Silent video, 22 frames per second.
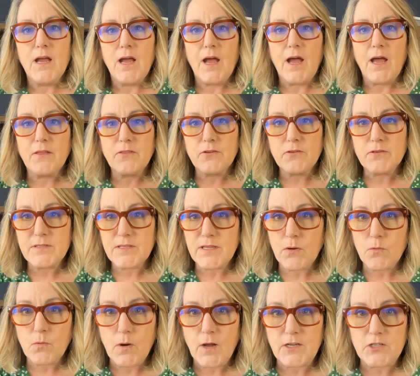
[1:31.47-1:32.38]
others
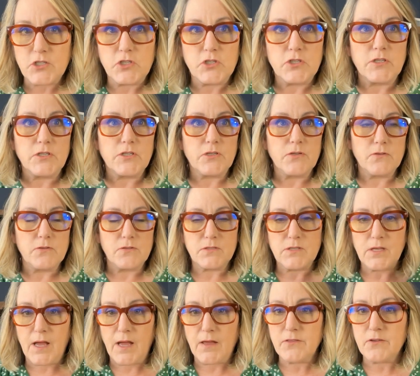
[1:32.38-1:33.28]
that watch the news,
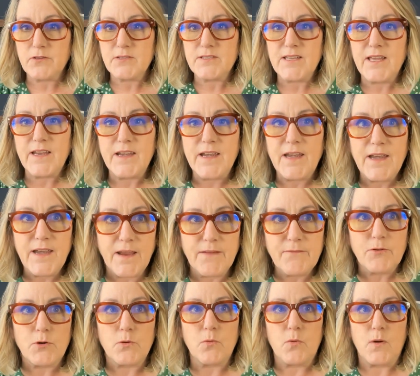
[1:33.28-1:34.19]
others that
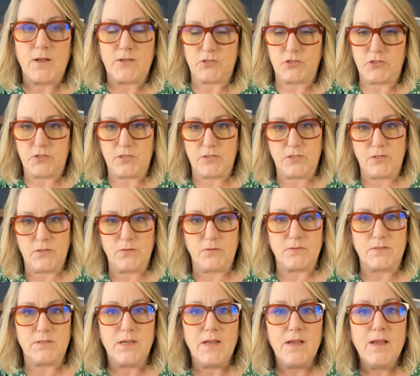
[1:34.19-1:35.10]
never watch the
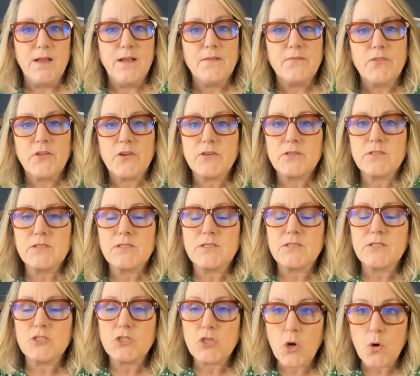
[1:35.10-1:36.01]
news. There's
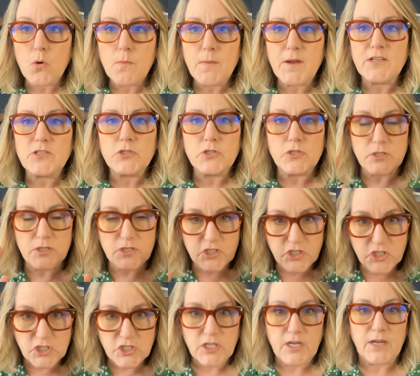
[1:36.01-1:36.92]
so much
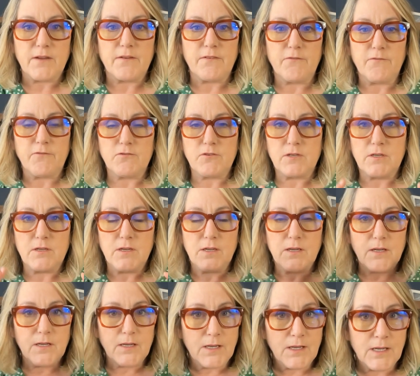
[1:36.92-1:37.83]
shift
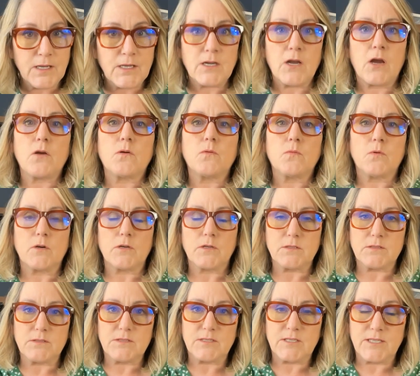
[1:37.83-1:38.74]
in our
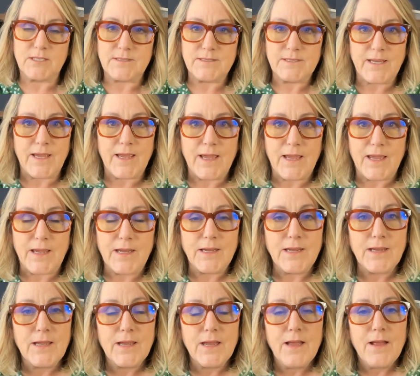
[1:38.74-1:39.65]
world
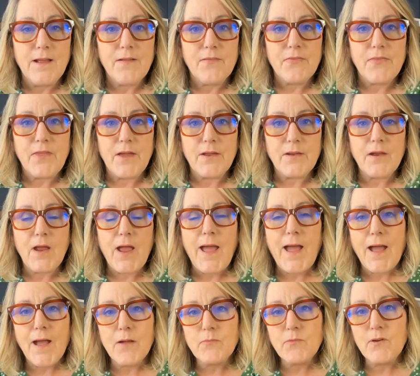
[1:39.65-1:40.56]
today that
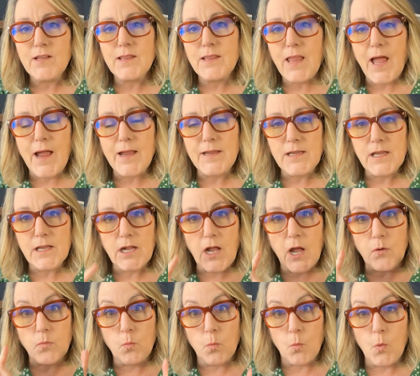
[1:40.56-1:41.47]
relying
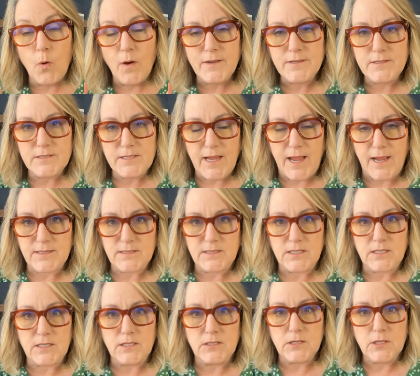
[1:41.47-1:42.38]
on one
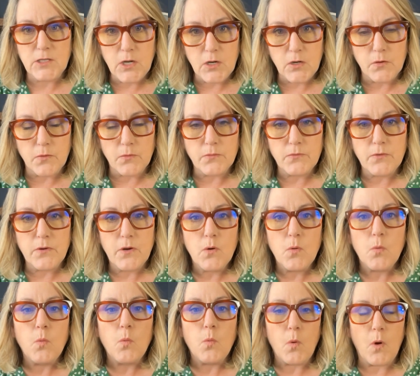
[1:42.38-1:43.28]
tactic alone
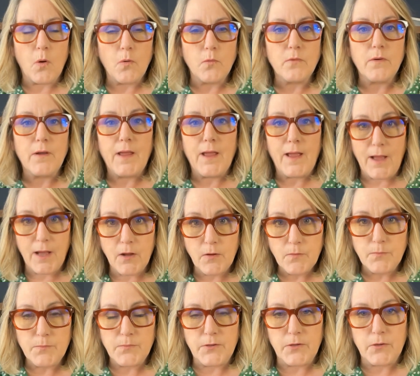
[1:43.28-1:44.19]
won't
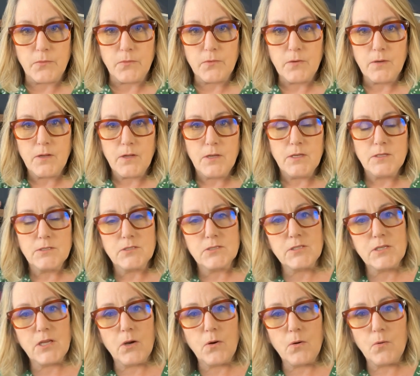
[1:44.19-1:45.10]
help you.
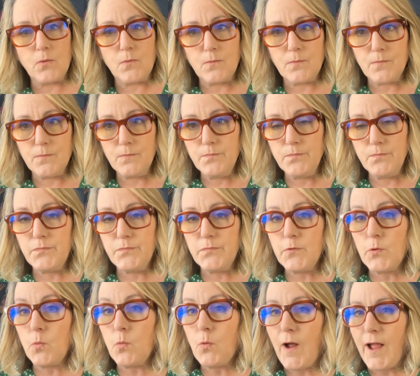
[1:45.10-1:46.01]
So
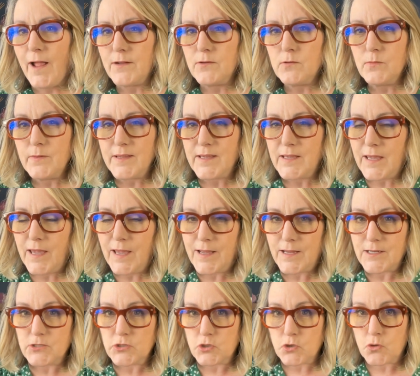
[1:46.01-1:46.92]
while we
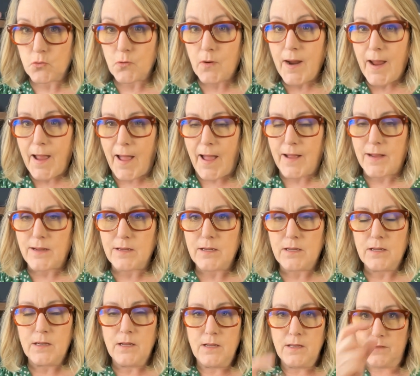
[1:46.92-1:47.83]
can't track
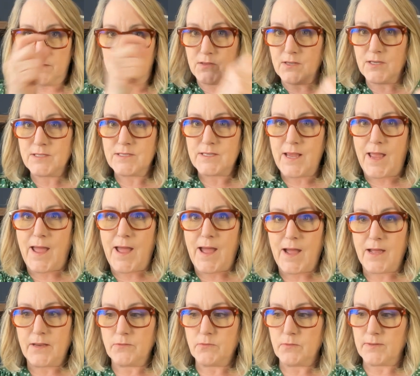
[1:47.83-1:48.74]
this
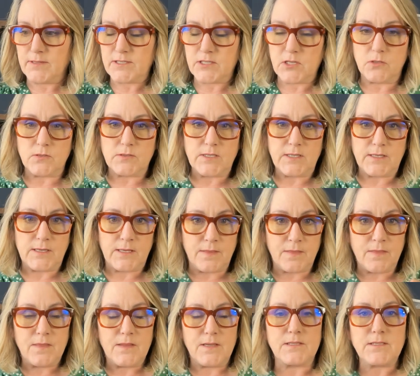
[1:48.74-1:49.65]
ad resulted
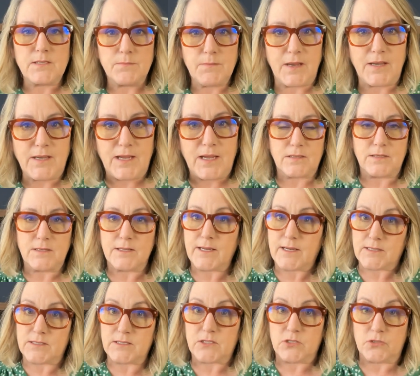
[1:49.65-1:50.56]
in this many
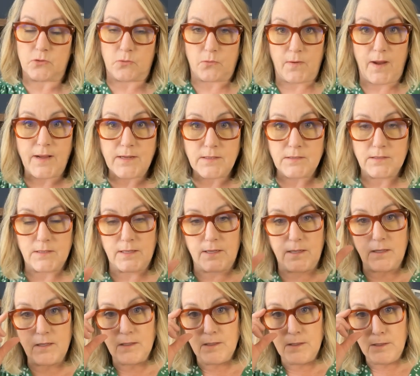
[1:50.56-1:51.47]
clicks
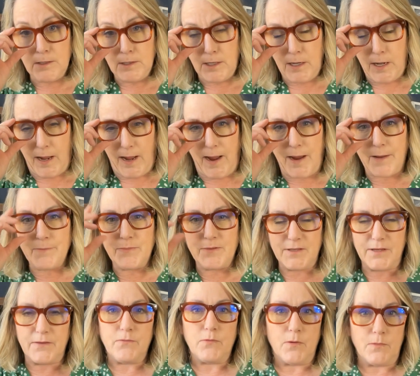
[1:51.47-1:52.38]
directly, I
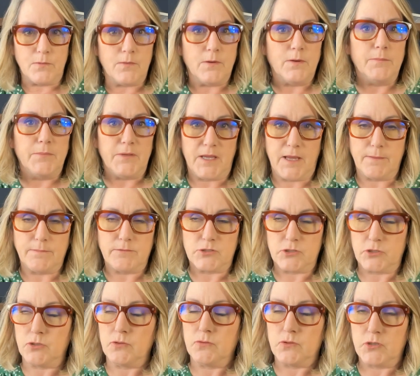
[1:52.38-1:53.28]
believe we will be able
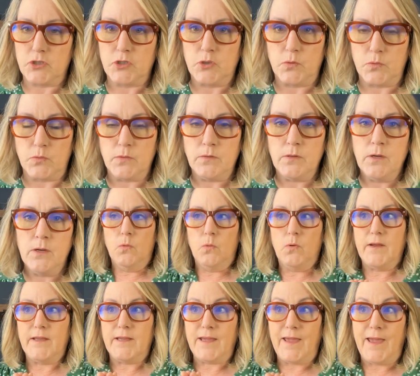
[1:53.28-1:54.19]
to soon.
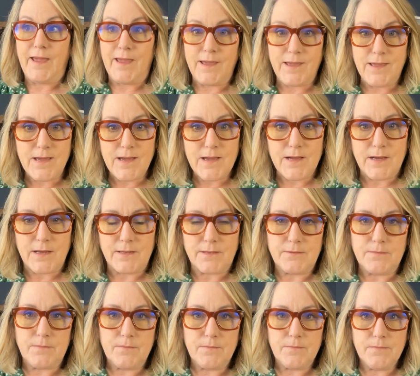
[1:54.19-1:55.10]
We
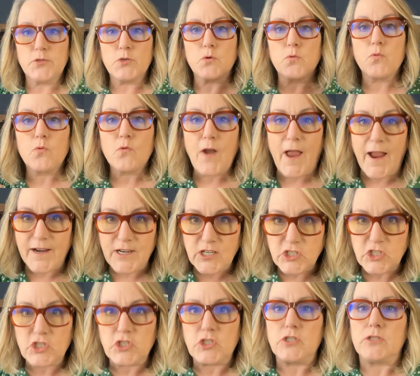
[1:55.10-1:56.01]
can
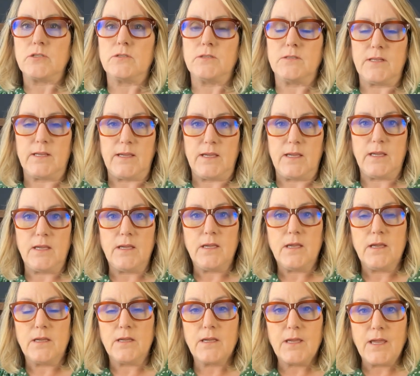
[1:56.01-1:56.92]
directionally
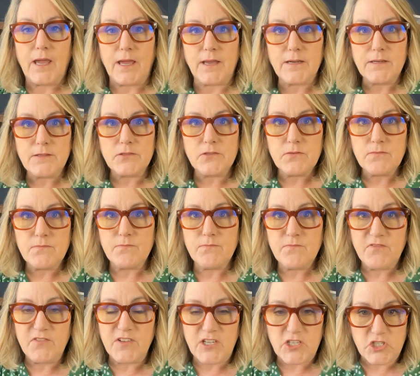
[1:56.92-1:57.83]
get a
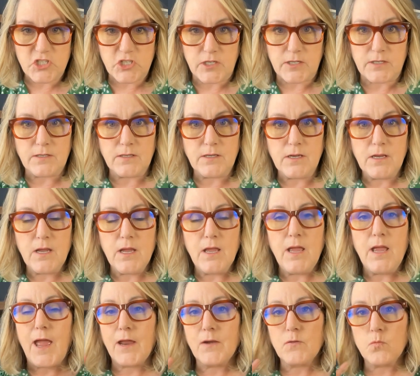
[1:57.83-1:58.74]
vision
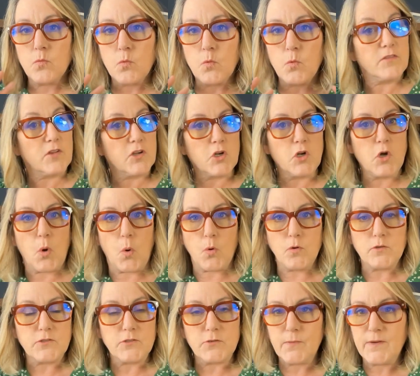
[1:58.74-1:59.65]
and the
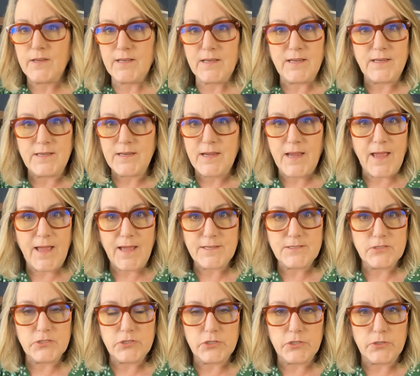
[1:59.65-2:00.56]
goals we need to
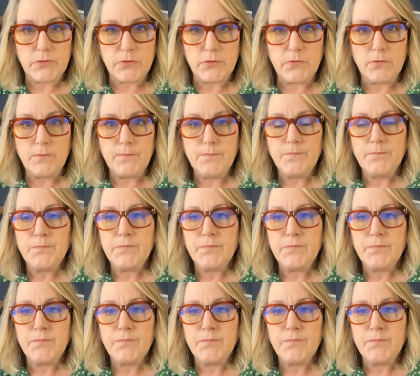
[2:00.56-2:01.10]
head to,